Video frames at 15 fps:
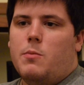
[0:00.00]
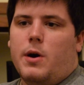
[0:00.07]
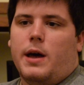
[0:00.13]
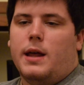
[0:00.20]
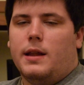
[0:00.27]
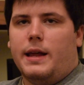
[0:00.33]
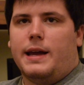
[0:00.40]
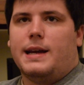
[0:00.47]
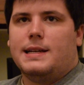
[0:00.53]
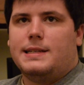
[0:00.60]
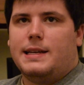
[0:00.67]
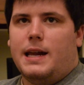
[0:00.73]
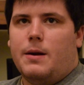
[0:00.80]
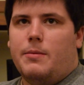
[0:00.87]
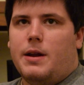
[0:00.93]
but like I
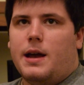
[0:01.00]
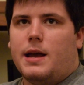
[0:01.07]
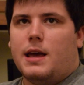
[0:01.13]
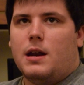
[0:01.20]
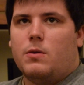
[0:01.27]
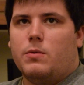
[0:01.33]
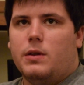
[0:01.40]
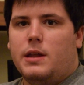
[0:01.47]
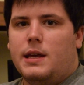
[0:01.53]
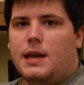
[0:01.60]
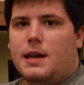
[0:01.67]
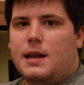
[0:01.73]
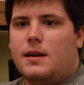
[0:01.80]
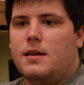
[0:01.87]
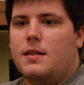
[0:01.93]
said, I'm not going to really
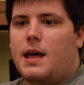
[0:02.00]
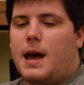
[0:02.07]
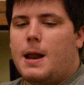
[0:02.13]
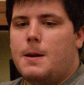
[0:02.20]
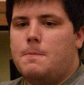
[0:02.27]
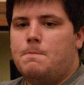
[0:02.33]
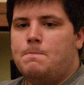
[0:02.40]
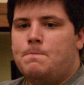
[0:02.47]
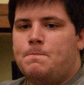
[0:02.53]
get into that.